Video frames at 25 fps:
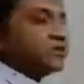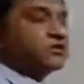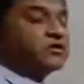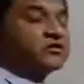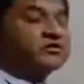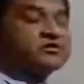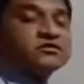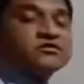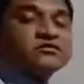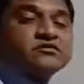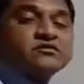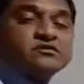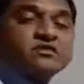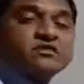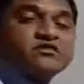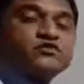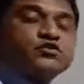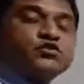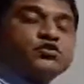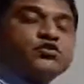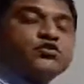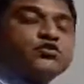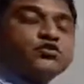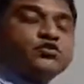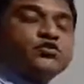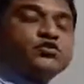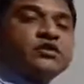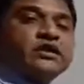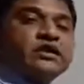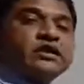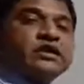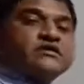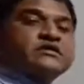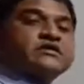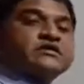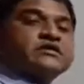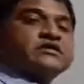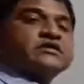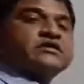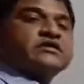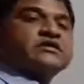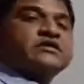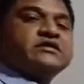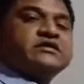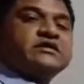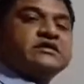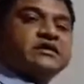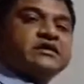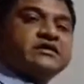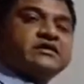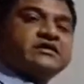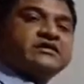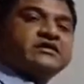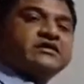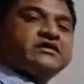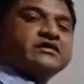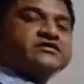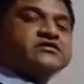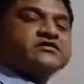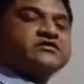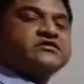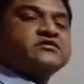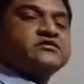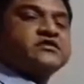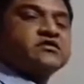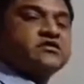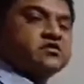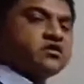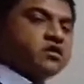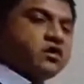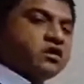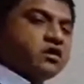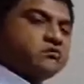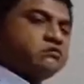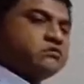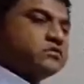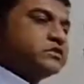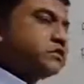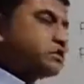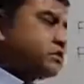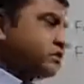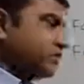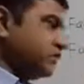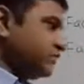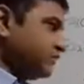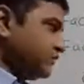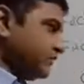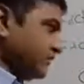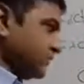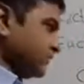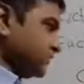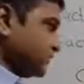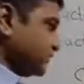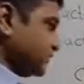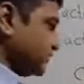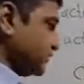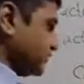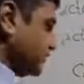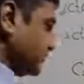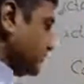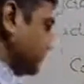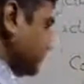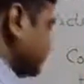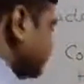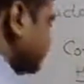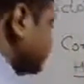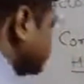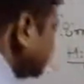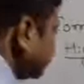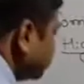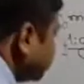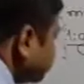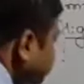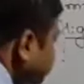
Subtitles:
This is also known as a greatest common divisor. In